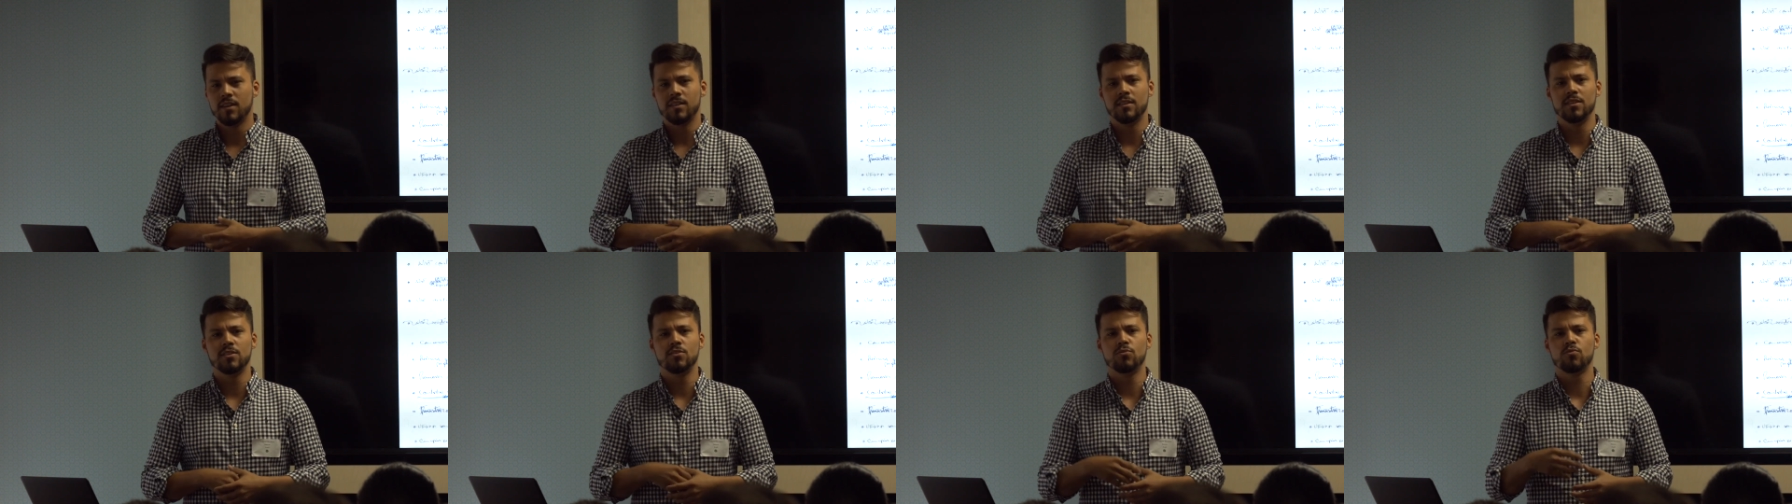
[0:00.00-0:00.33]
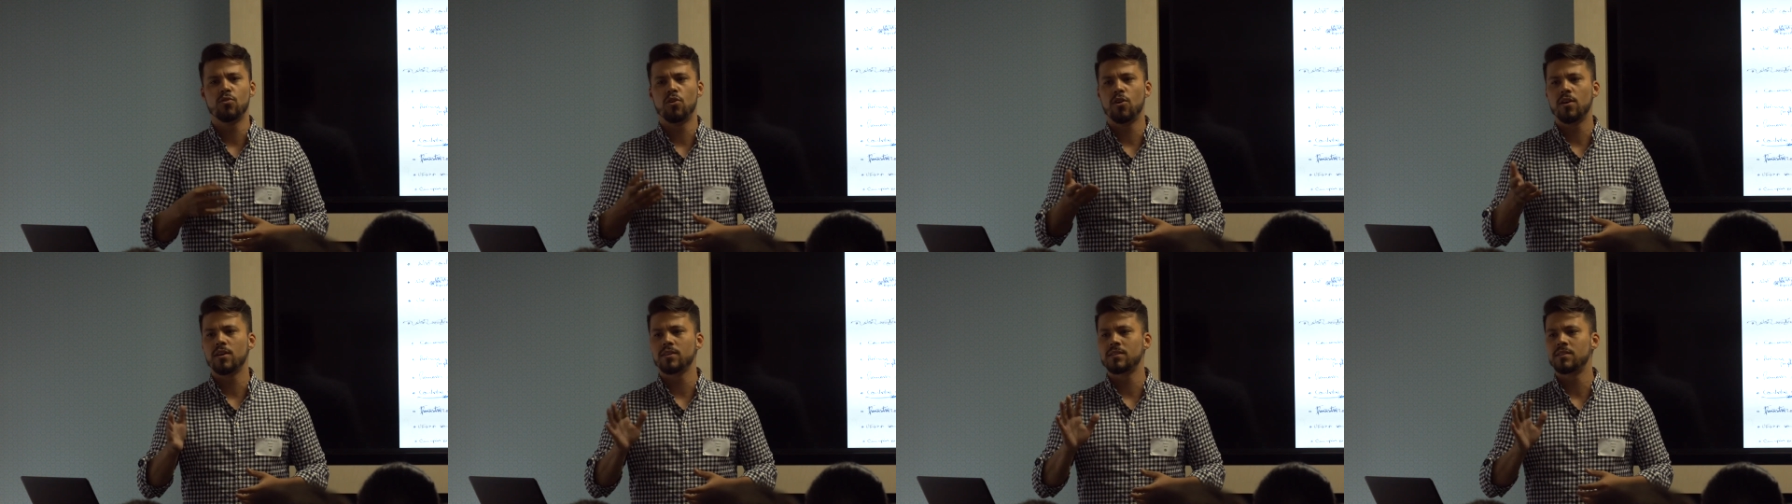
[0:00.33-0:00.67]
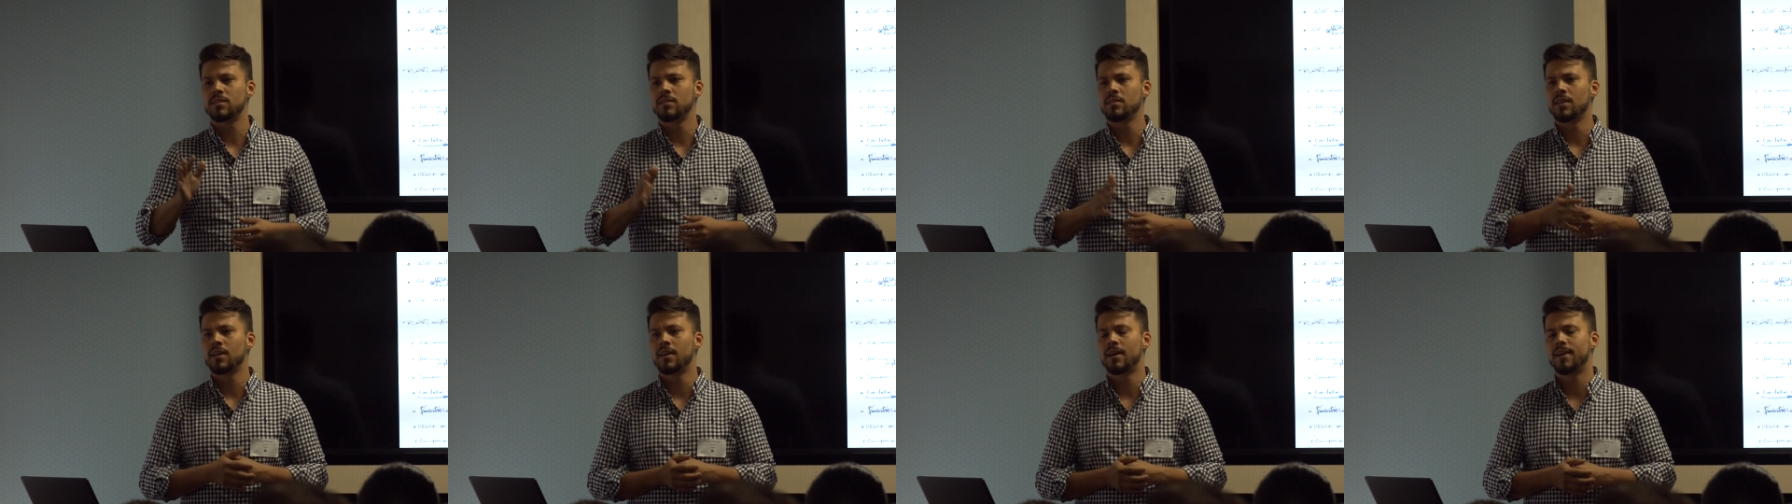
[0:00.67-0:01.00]
This
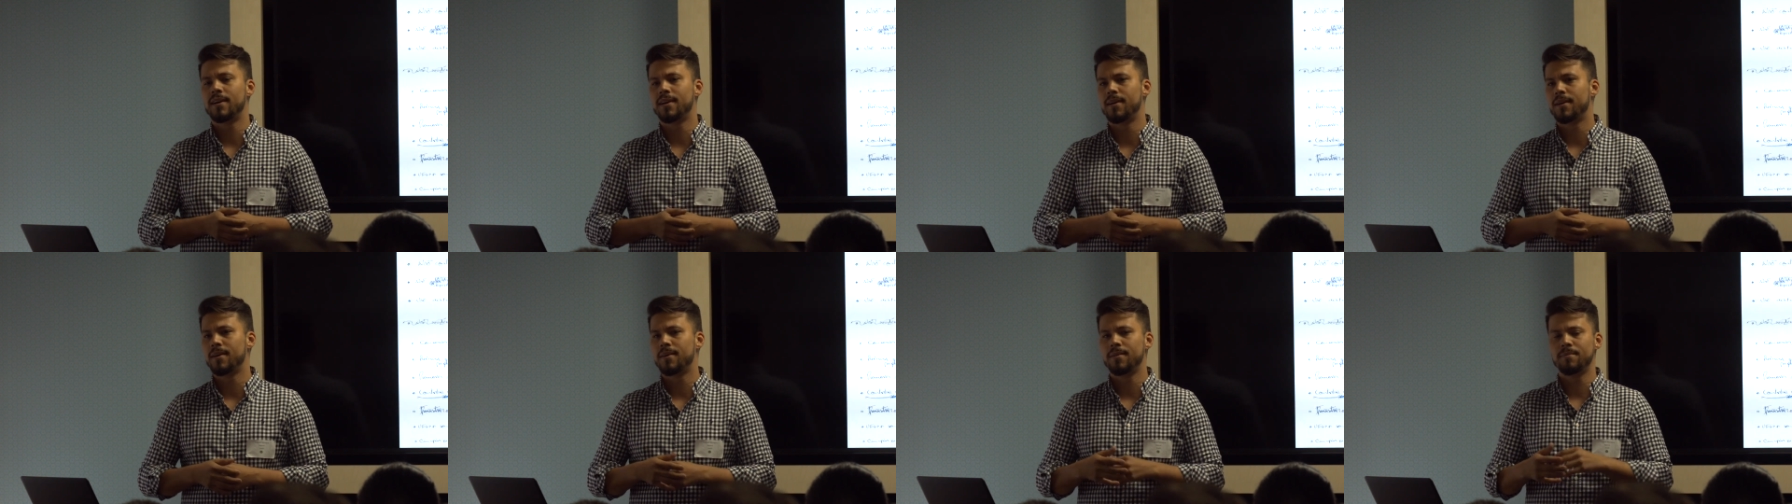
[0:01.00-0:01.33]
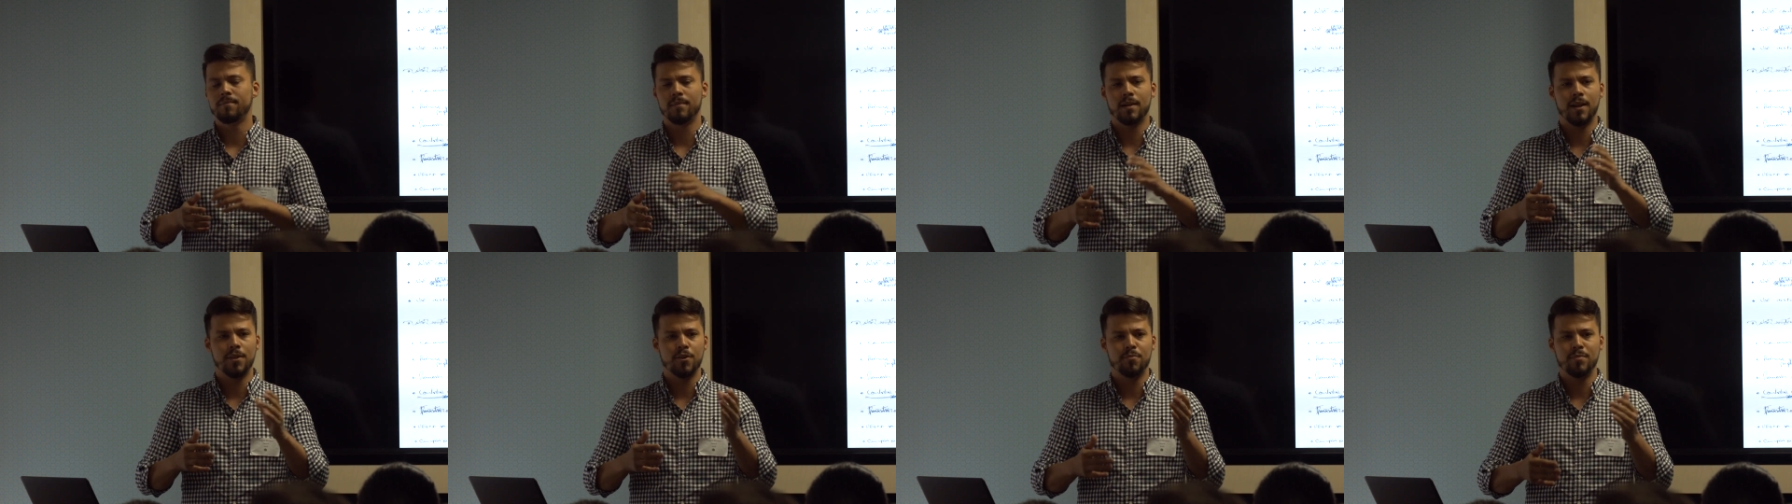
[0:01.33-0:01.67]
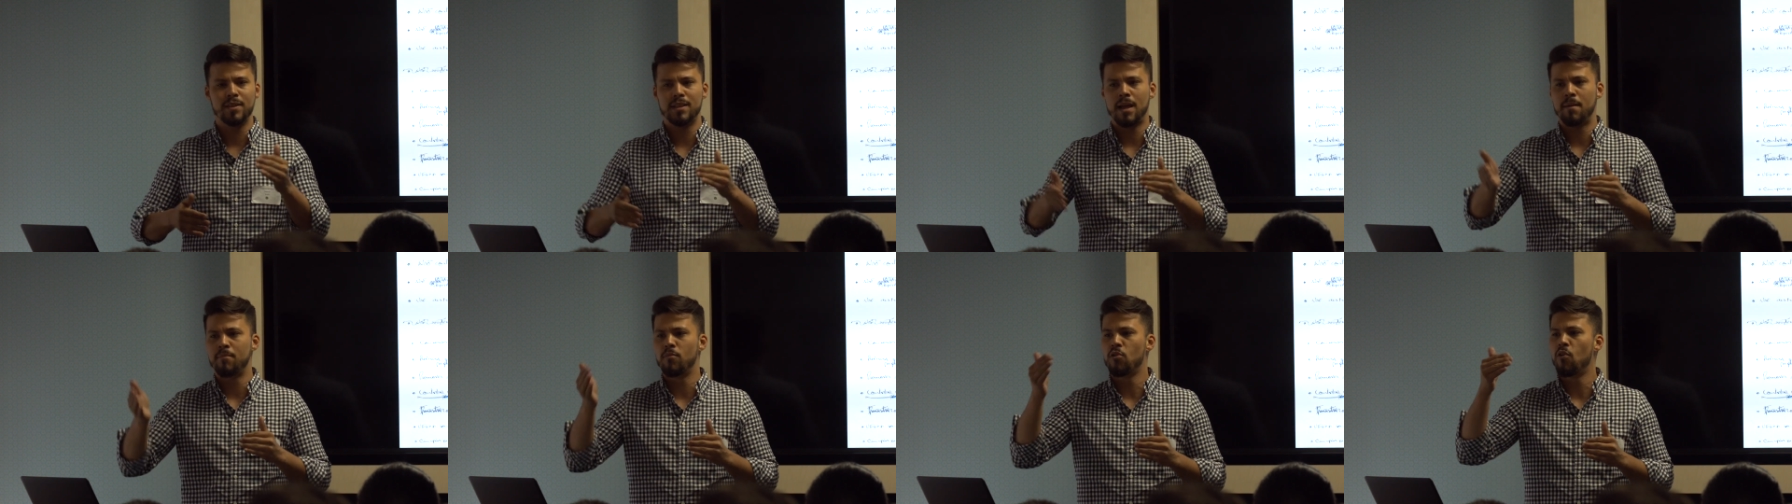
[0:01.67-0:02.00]
was uh, a little
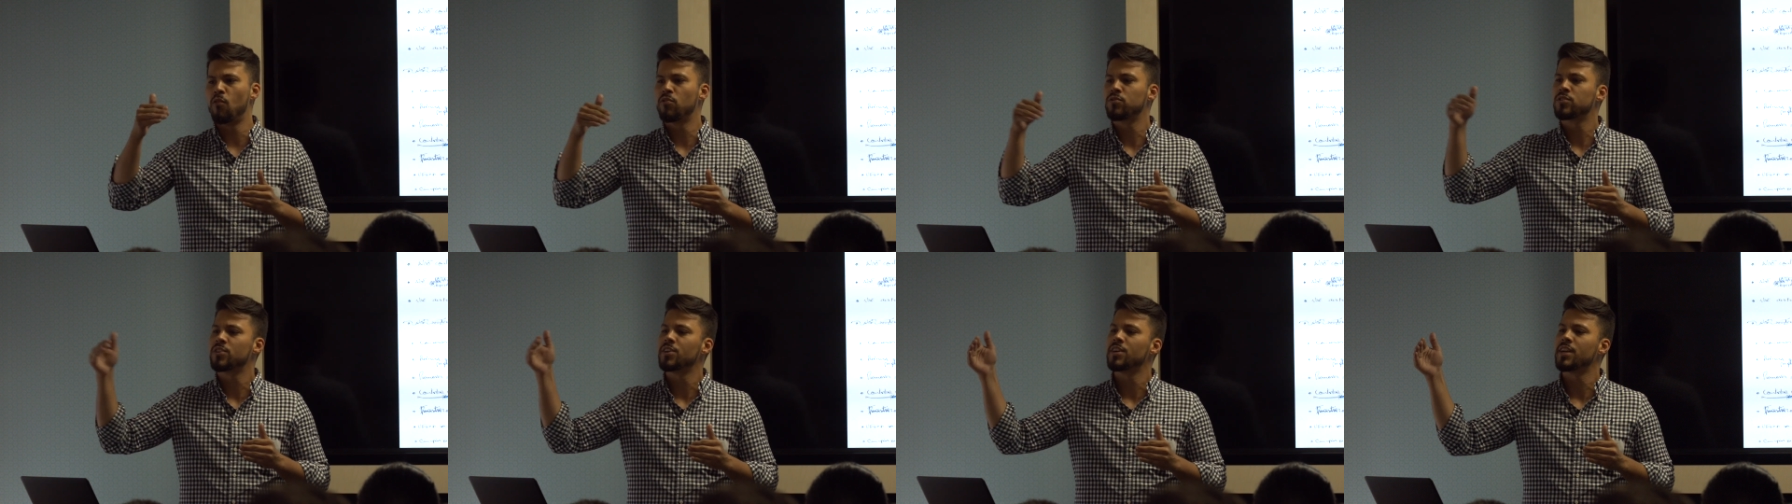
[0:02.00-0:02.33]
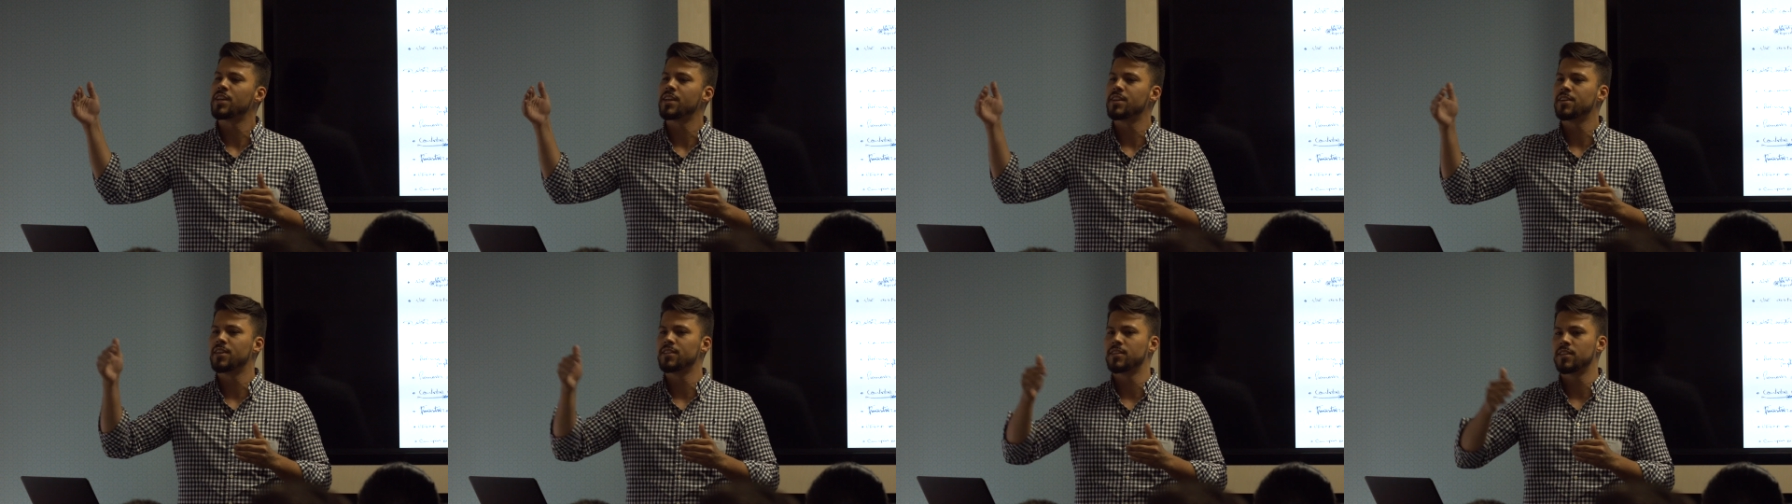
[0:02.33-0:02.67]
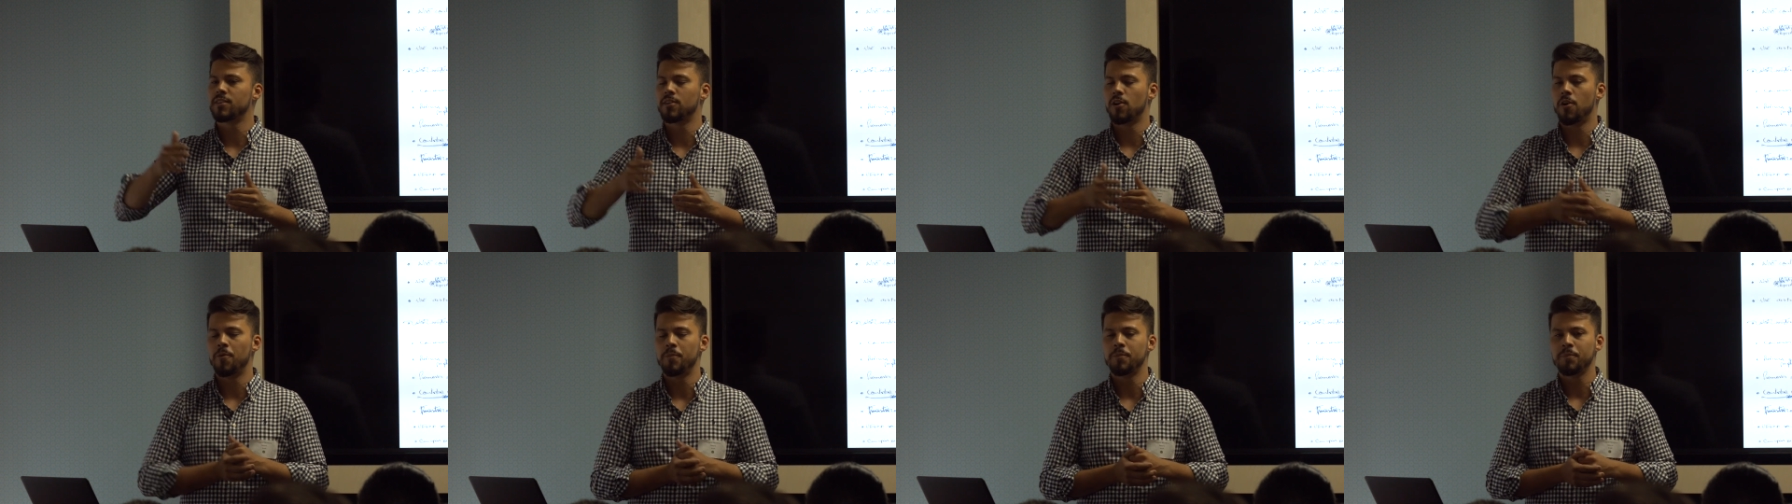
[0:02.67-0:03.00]
bit above 30 years
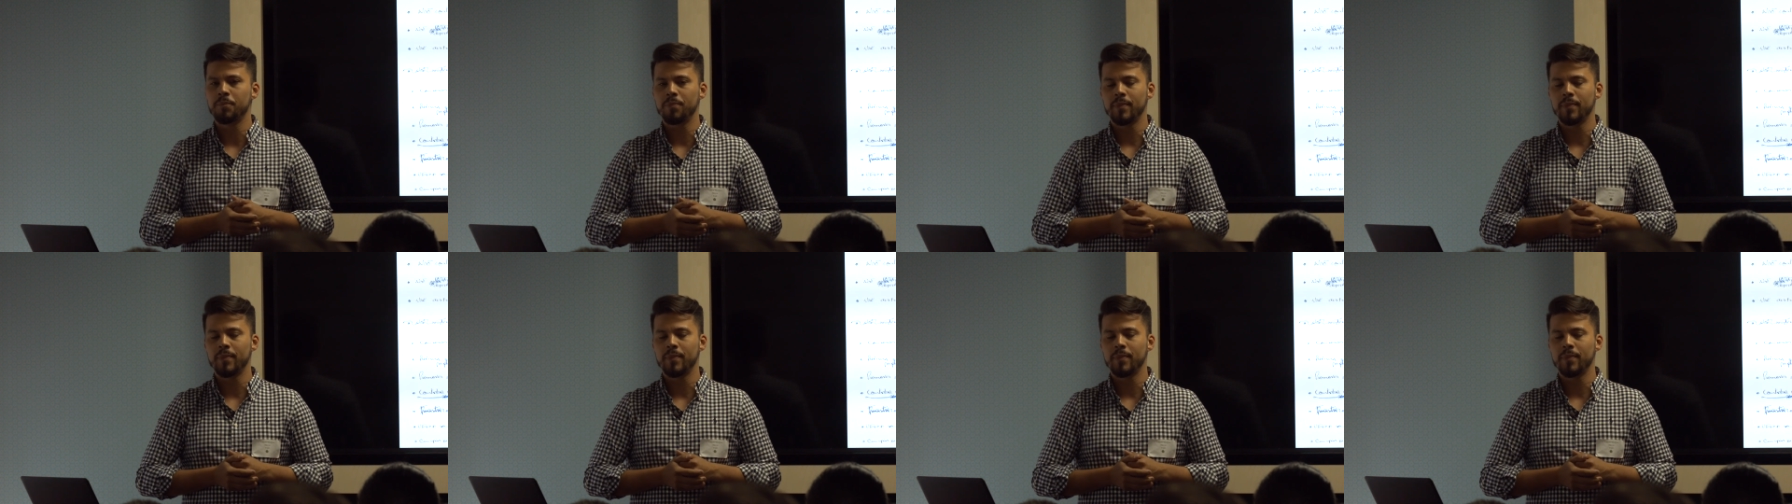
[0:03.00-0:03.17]
ago.